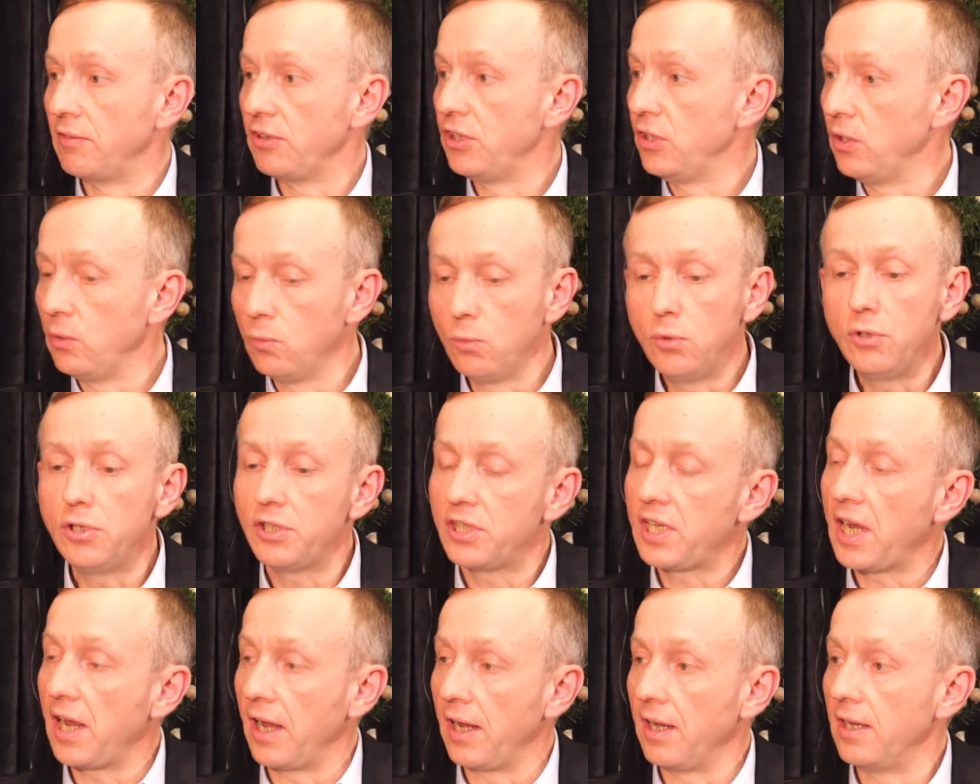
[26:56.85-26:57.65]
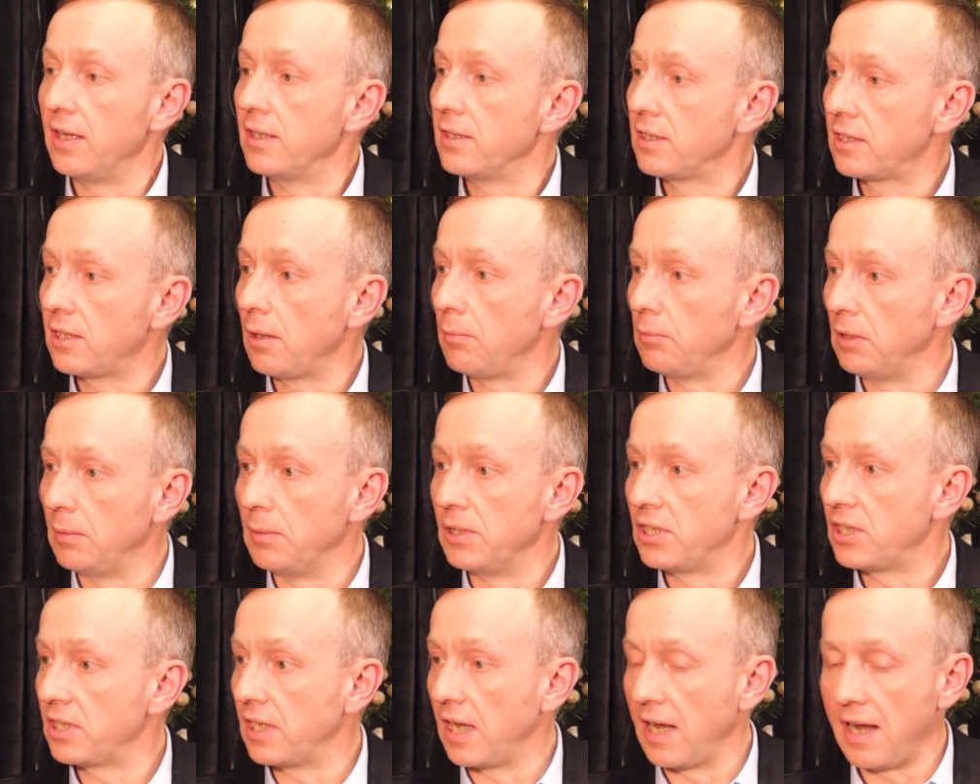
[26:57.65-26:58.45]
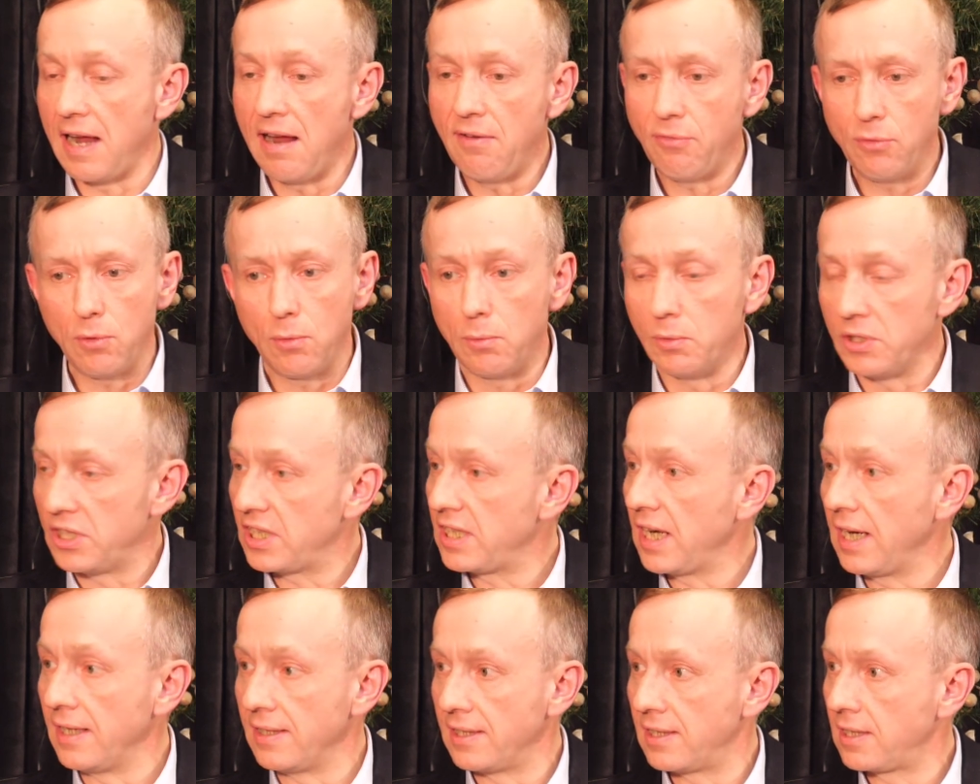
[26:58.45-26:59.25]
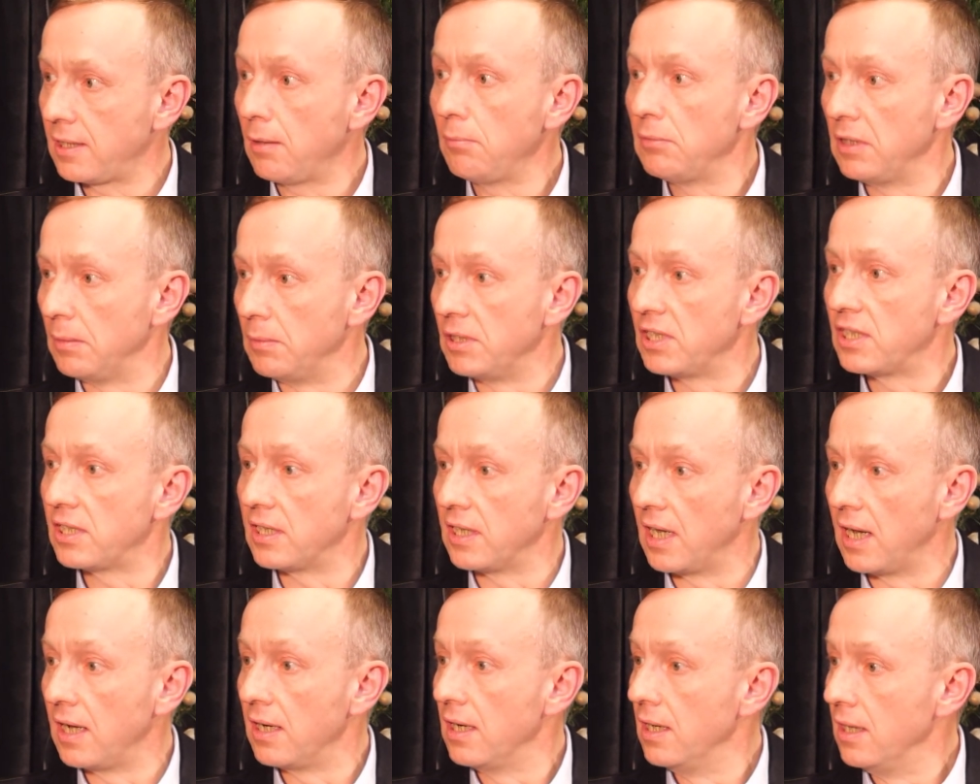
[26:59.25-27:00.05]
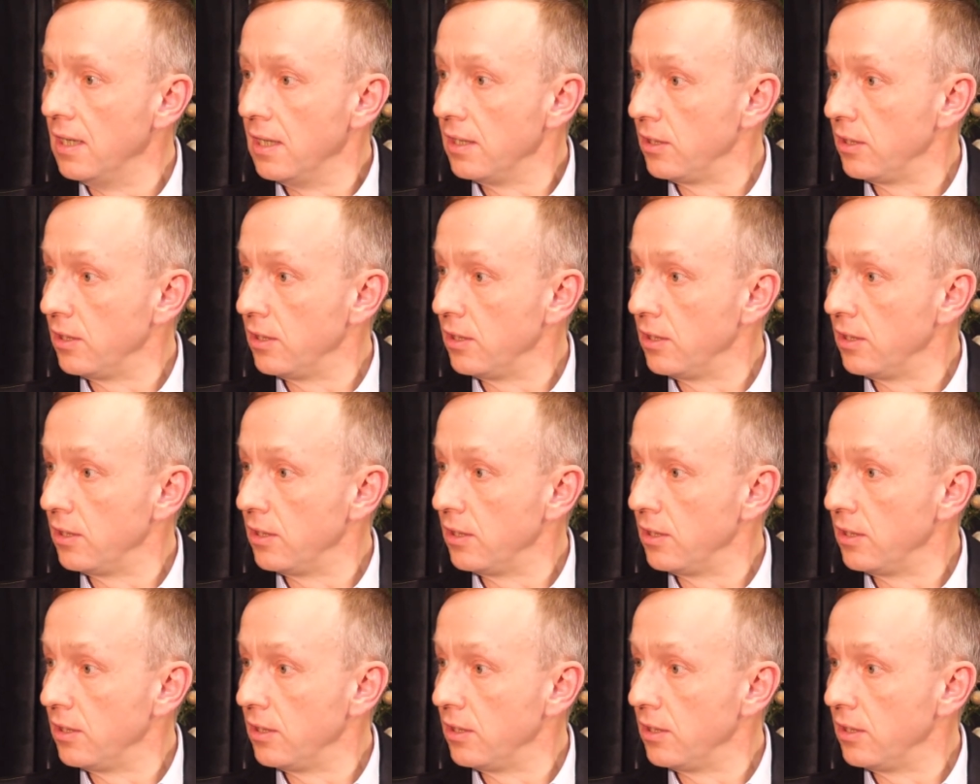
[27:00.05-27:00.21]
You would say some limits to that. Everyone would say some limits to that.